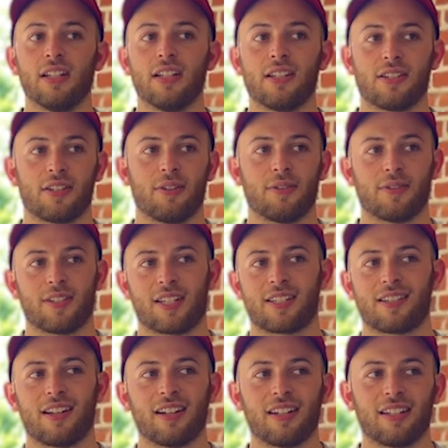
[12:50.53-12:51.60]
So it was
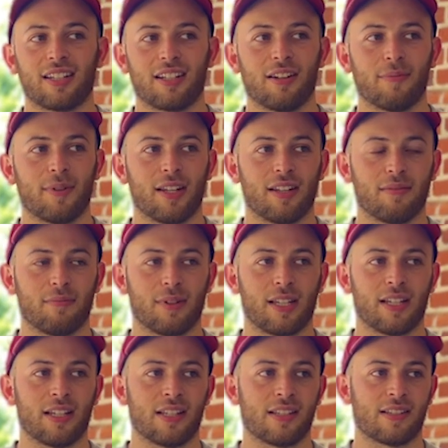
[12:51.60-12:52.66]
exciting to come in
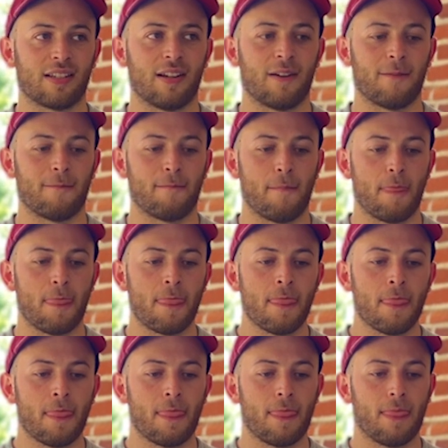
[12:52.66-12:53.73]
because
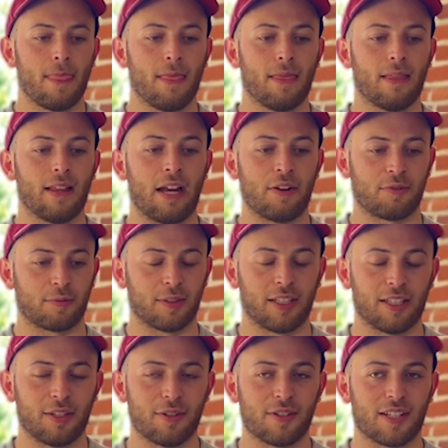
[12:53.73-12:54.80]
I was really
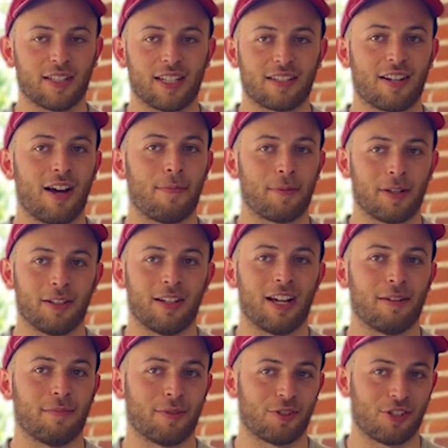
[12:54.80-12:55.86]
using like top of the
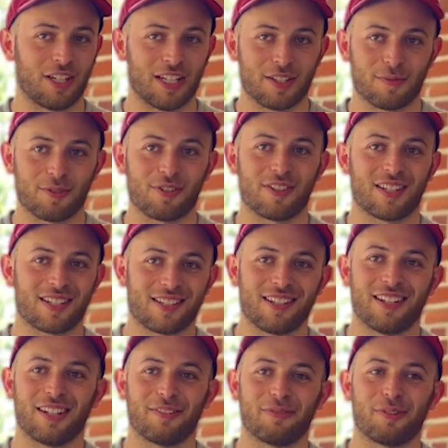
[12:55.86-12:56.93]
line machines, which is
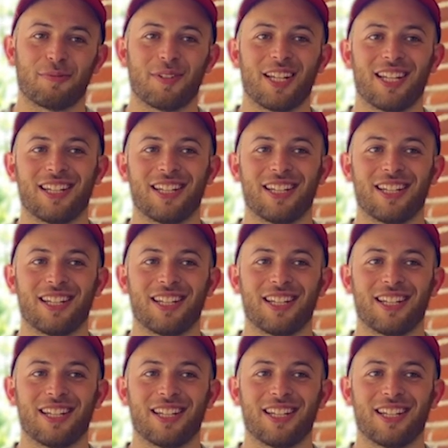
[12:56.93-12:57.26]
exciting for me.